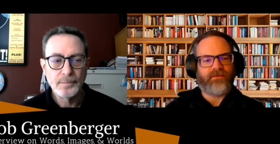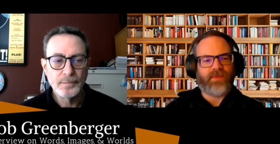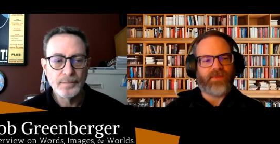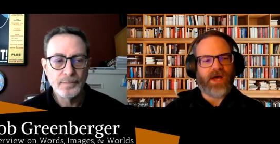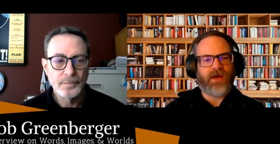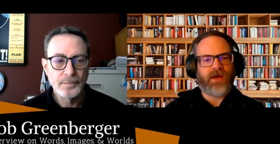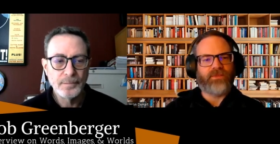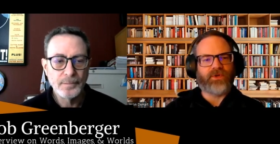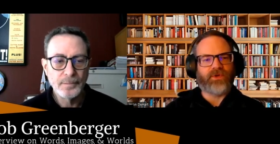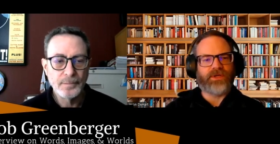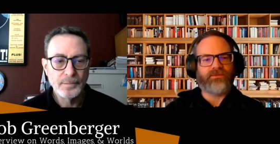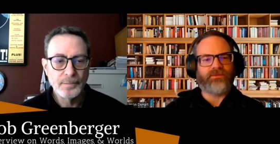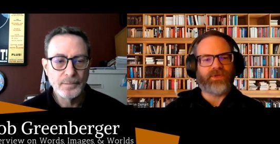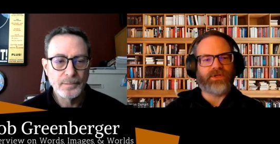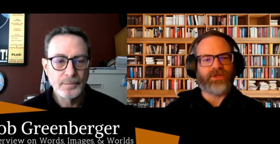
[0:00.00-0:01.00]
Speaker 1: Bob
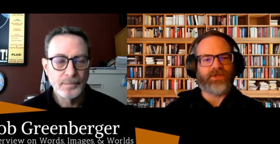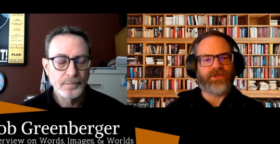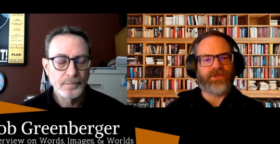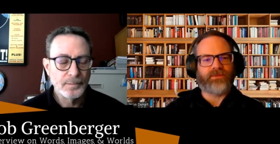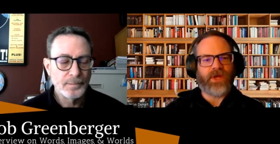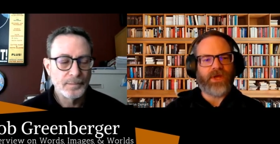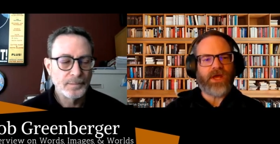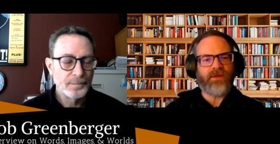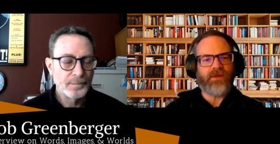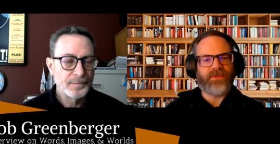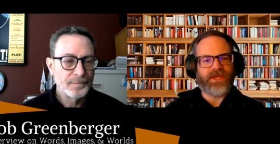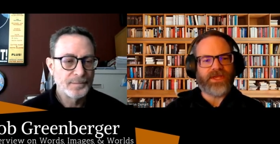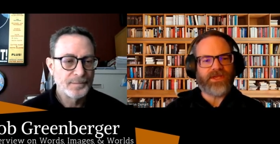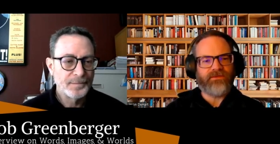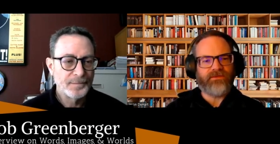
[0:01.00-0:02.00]
Greenberger. Bob,
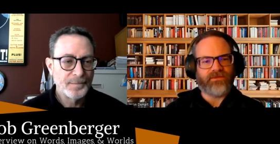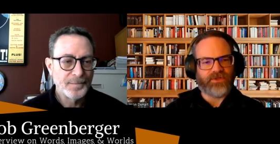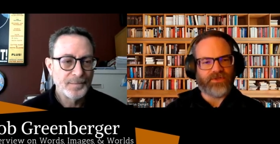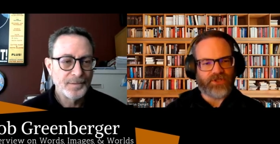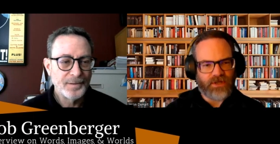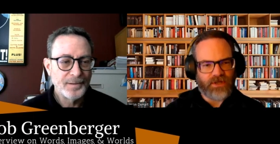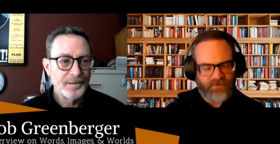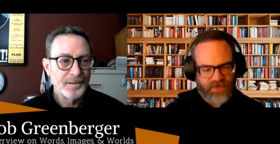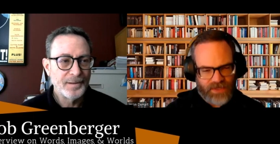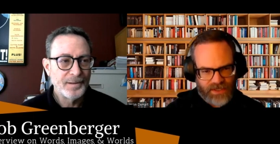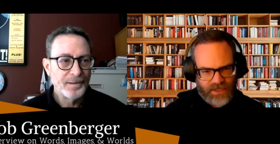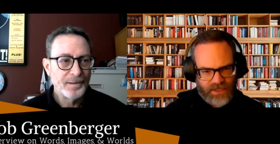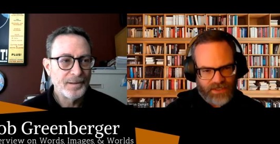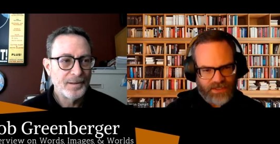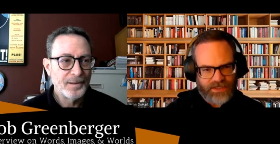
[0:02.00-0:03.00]
thank you for jumping
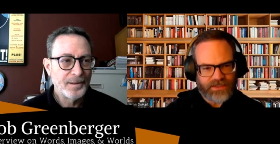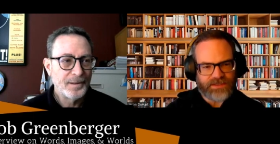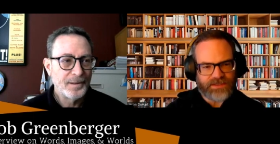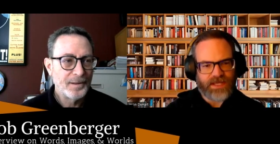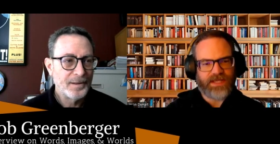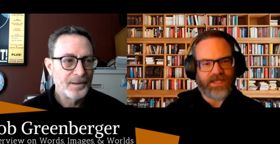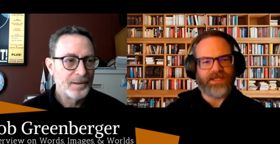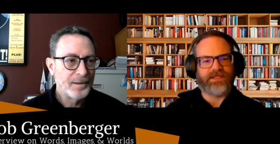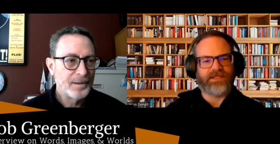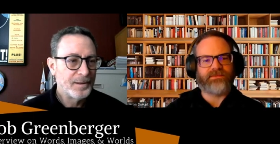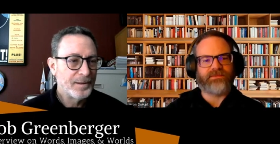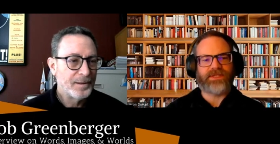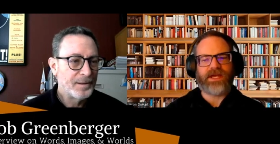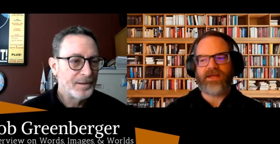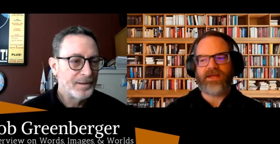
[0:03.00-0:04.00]
in, taking
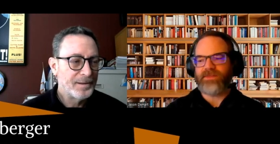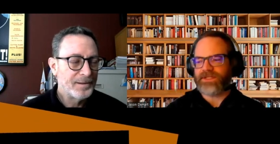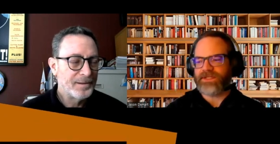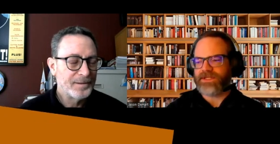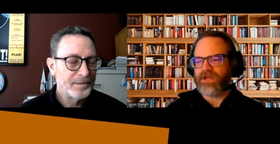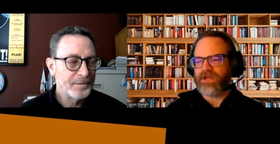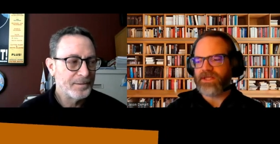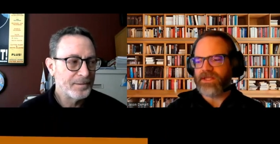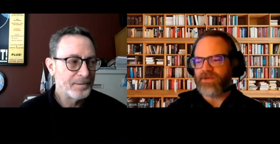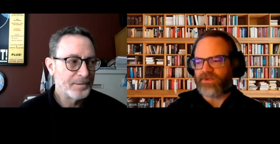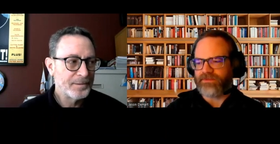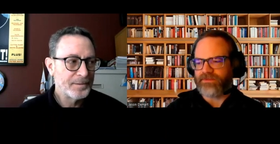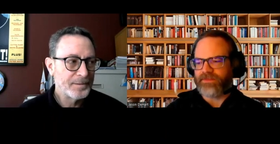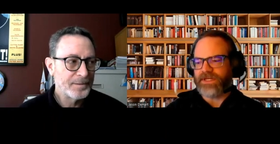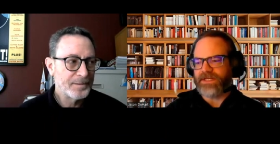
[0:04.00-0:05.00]
some time, and talking
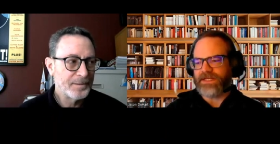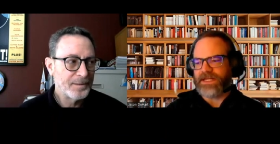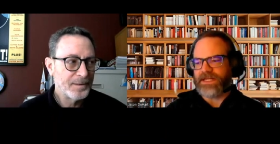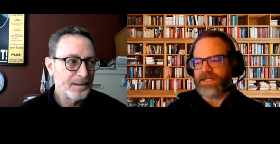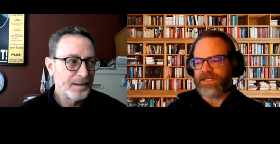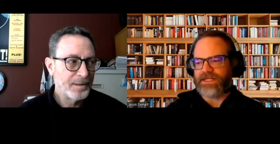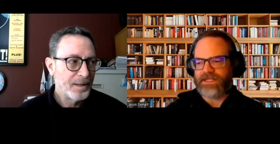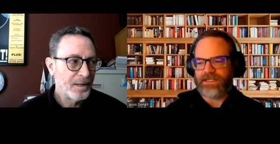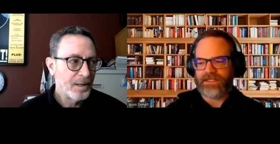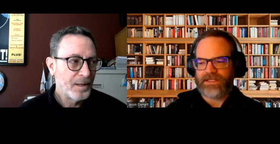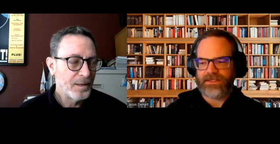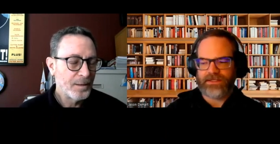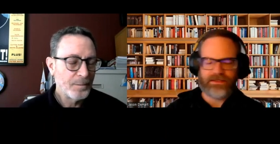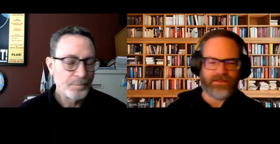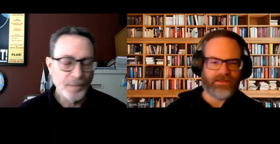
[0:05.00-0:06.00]
with me today.
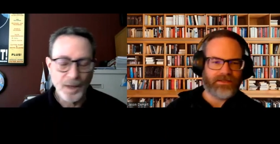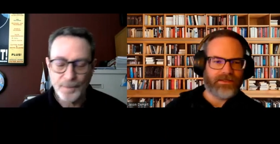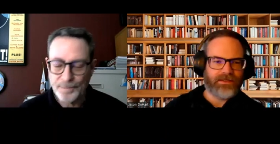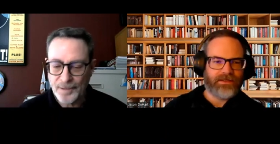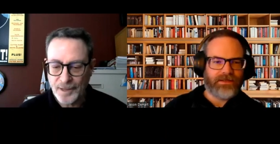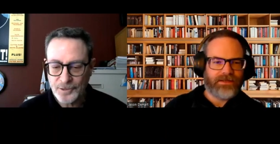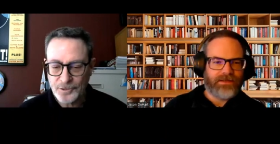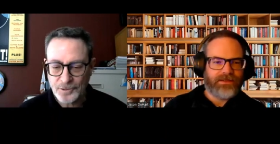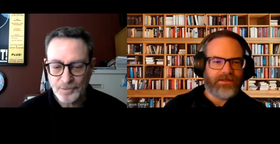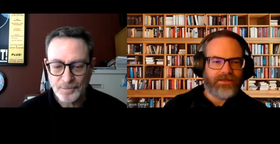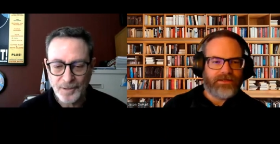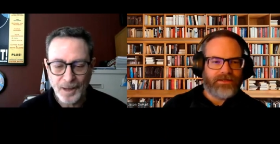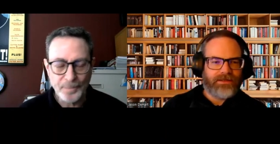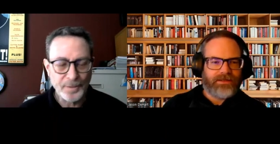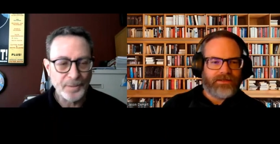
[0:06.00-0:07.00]
Speaker 2: My pleasure.
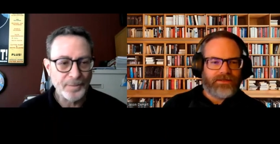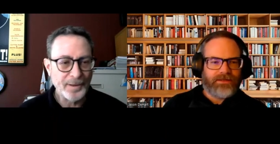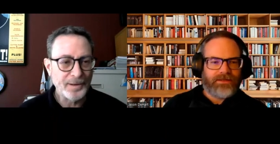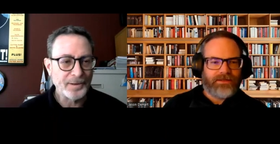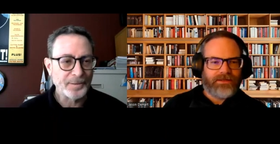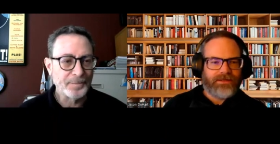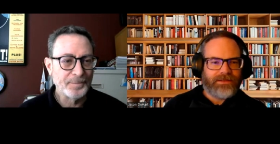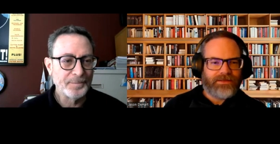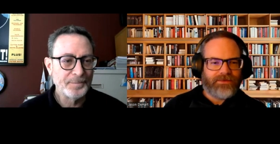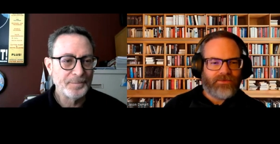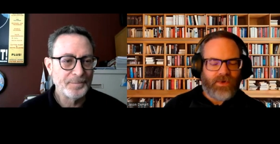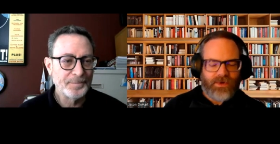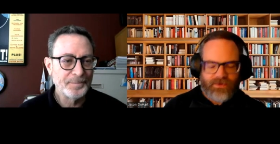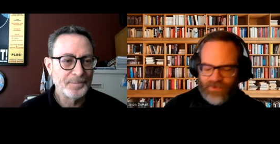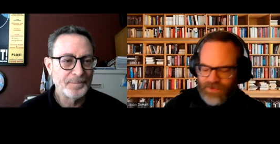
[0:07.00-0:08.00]
Happy to be here.
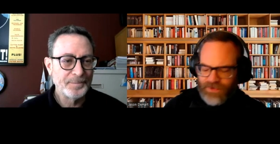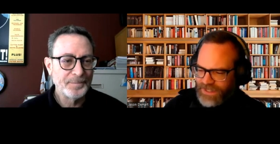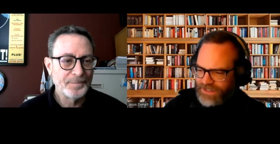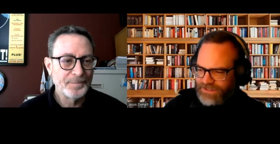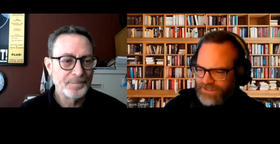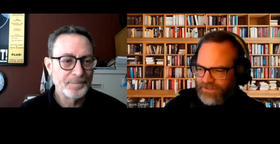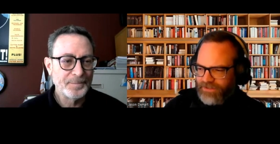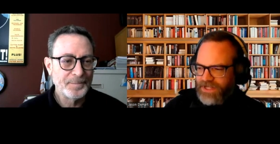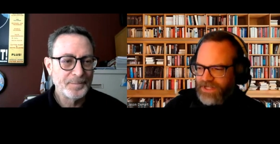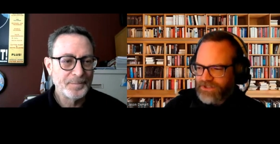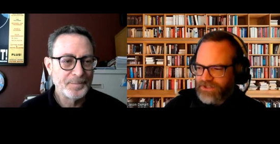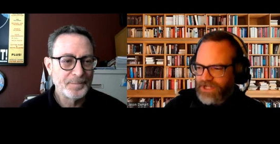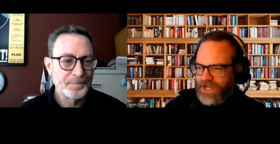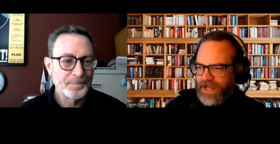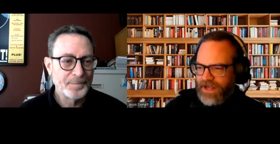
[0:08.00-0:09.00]
Speaker 1: Well, well, thanks so
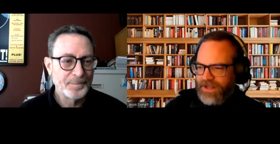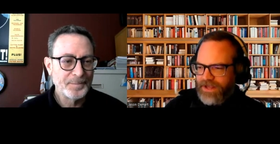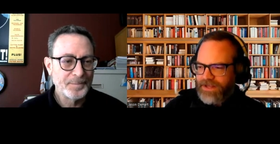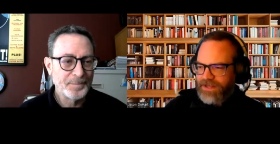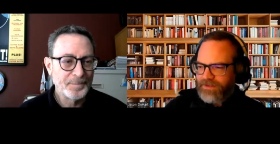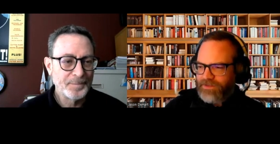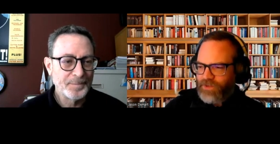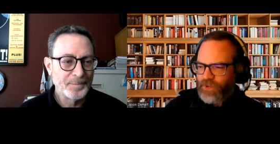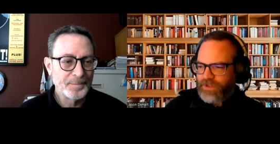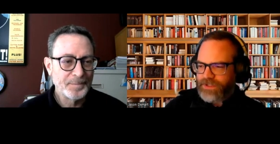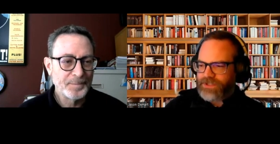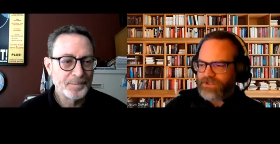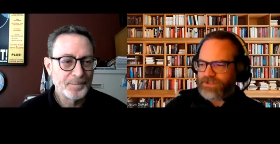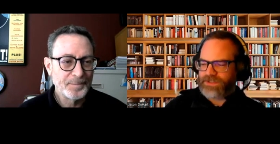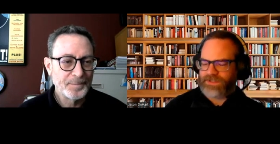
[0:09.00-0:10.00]
much. I am going
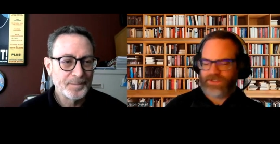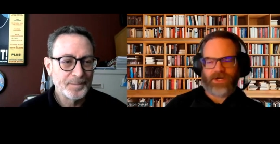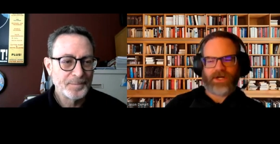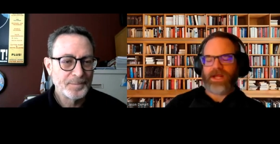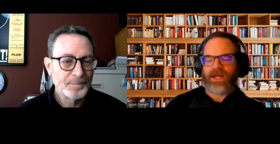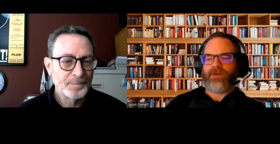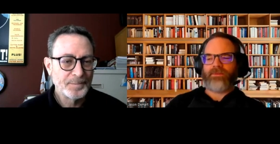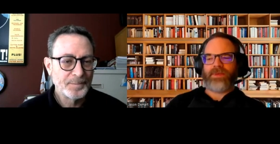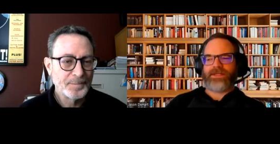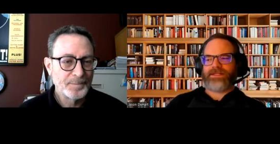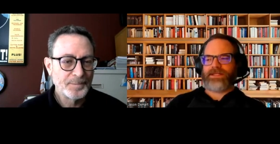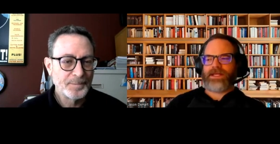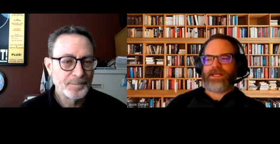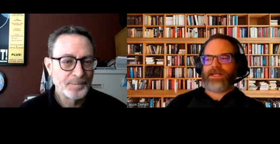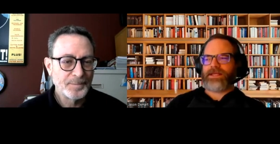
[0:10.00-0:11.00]
to start out by
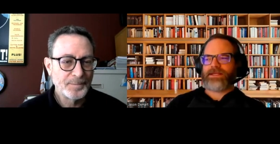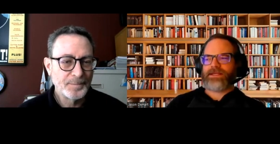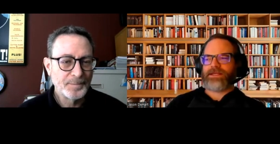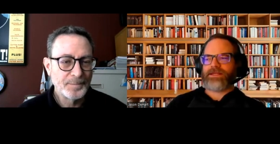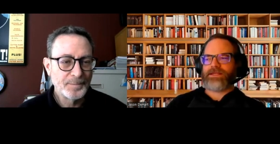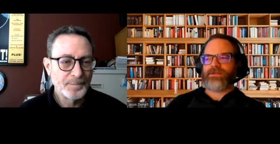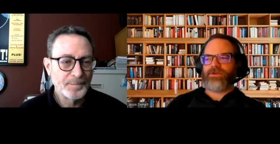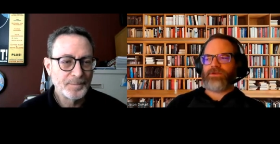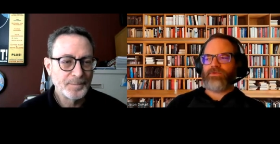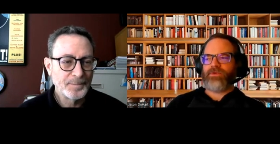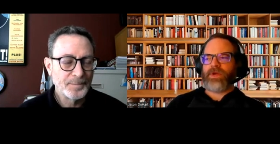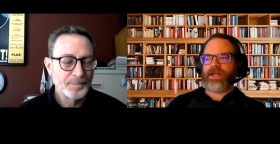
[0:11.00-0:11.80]
saying you